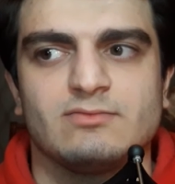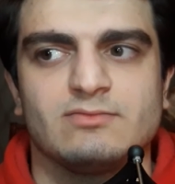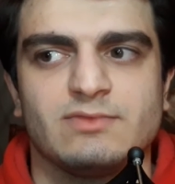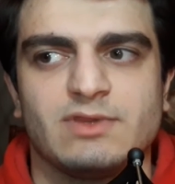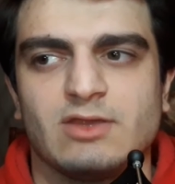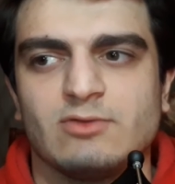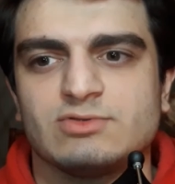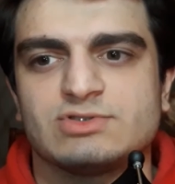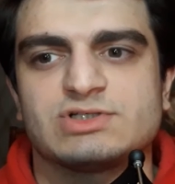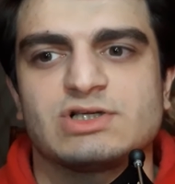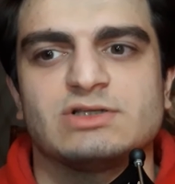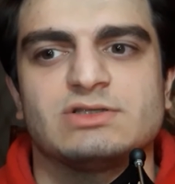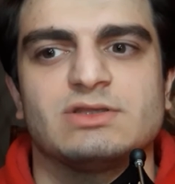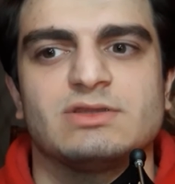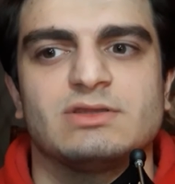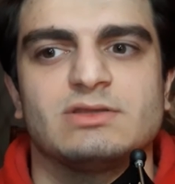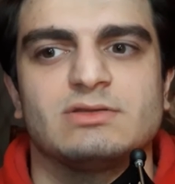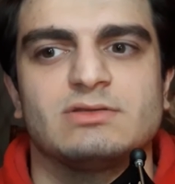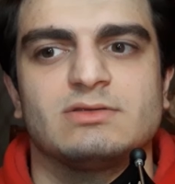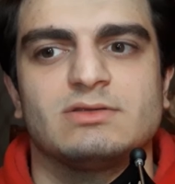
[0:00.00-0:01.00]
they would
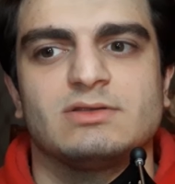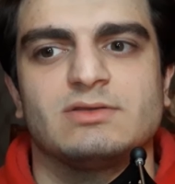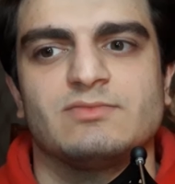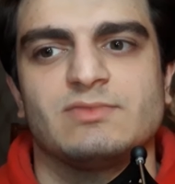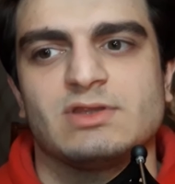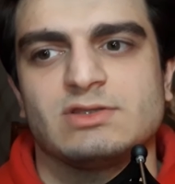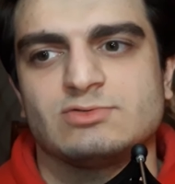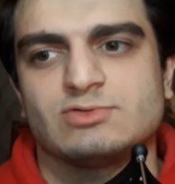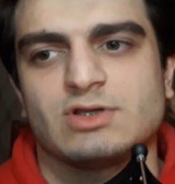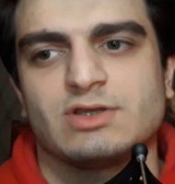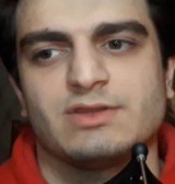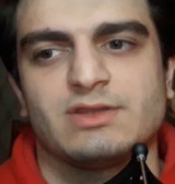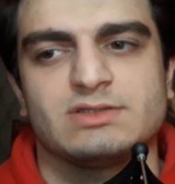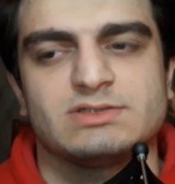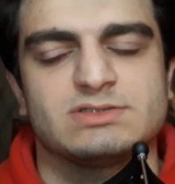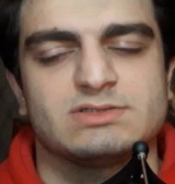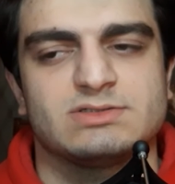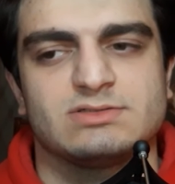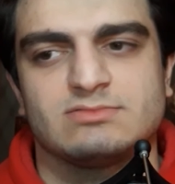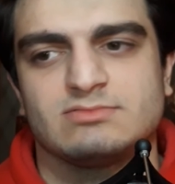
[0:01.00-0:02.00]
threaten him that way,
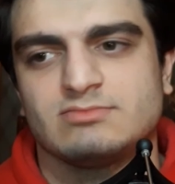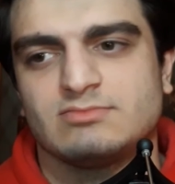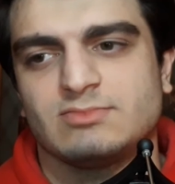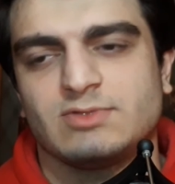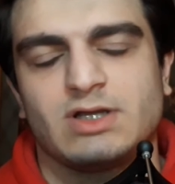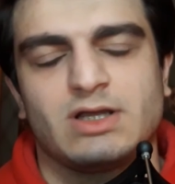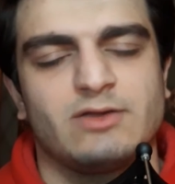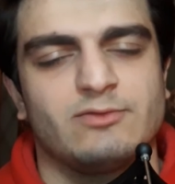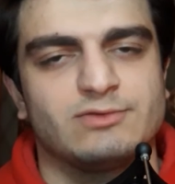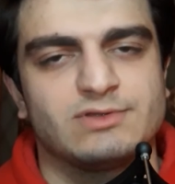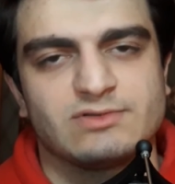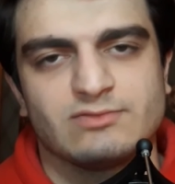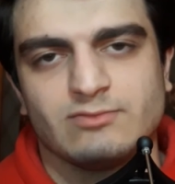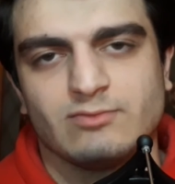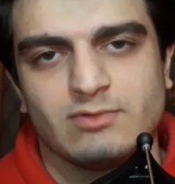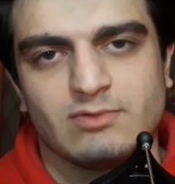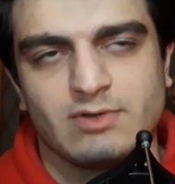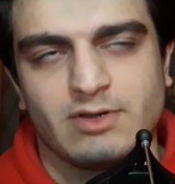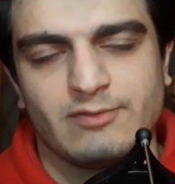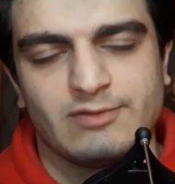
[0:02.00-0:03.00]
that I
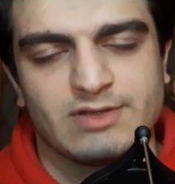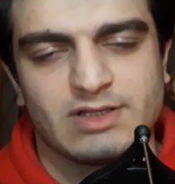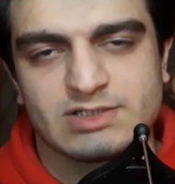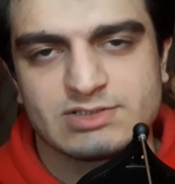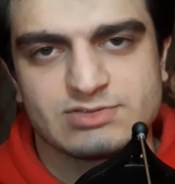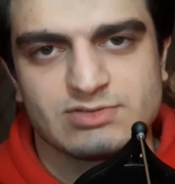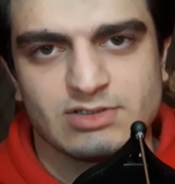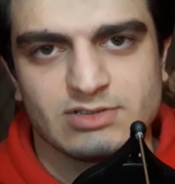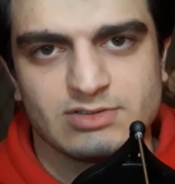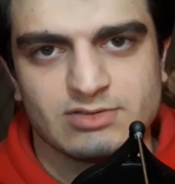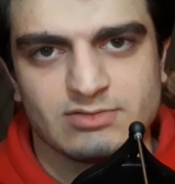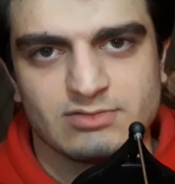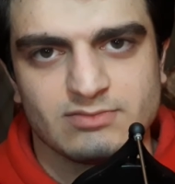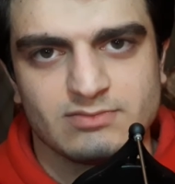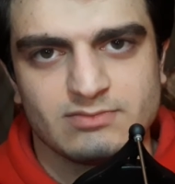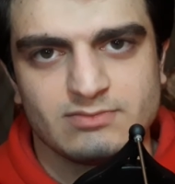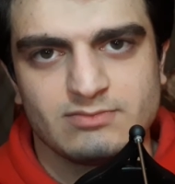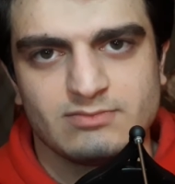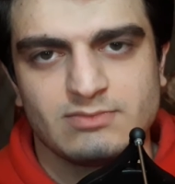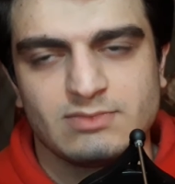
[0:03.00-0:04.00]
will castrate your
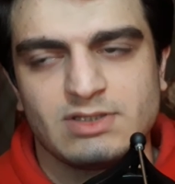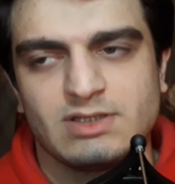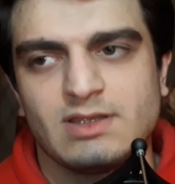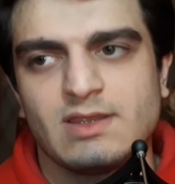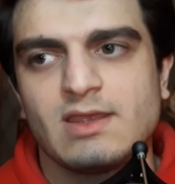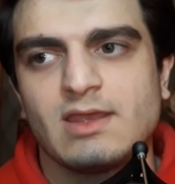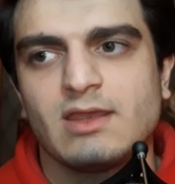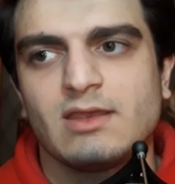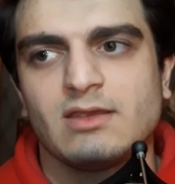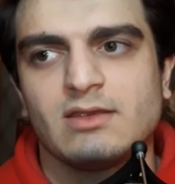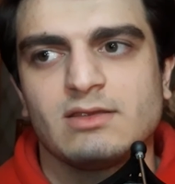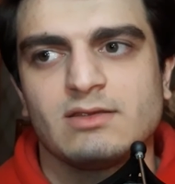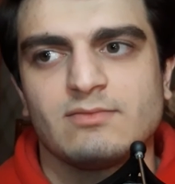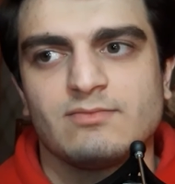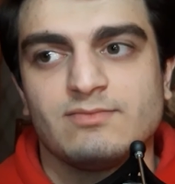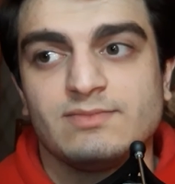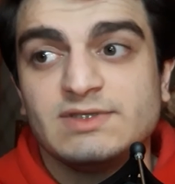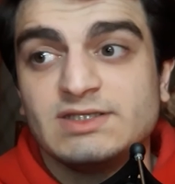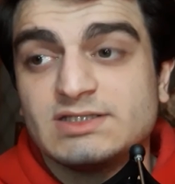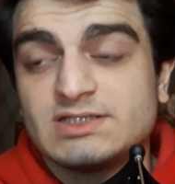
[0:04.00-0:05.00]

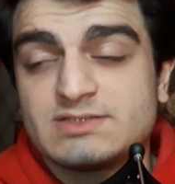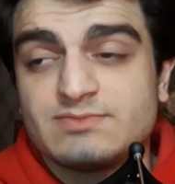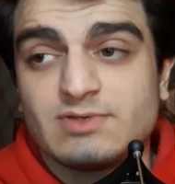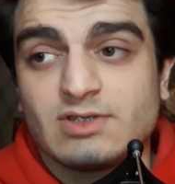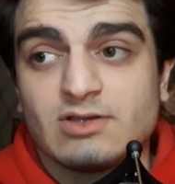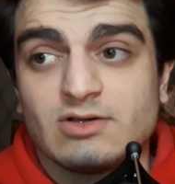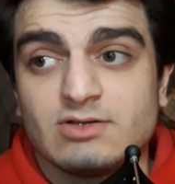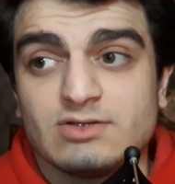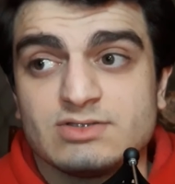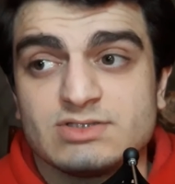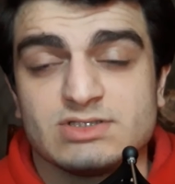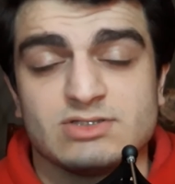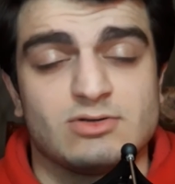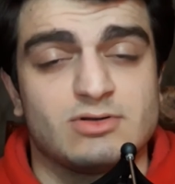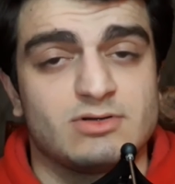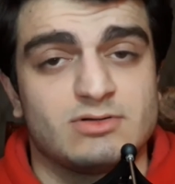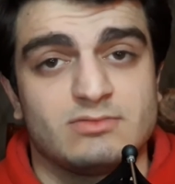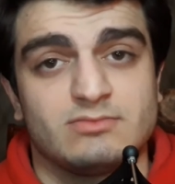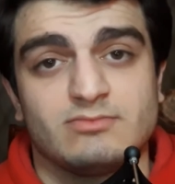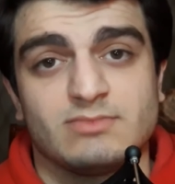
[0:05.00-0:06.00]
penis because
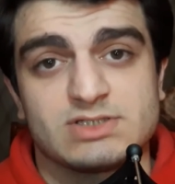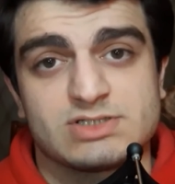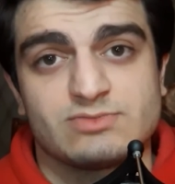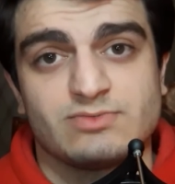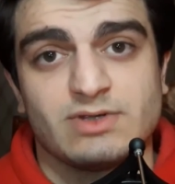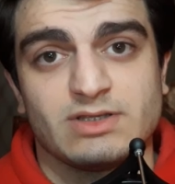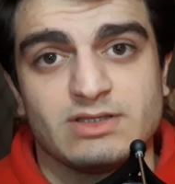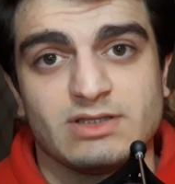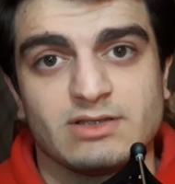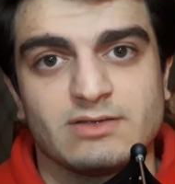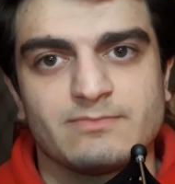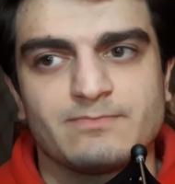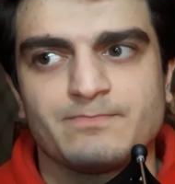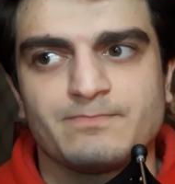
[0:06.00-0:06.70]
you're masturbating.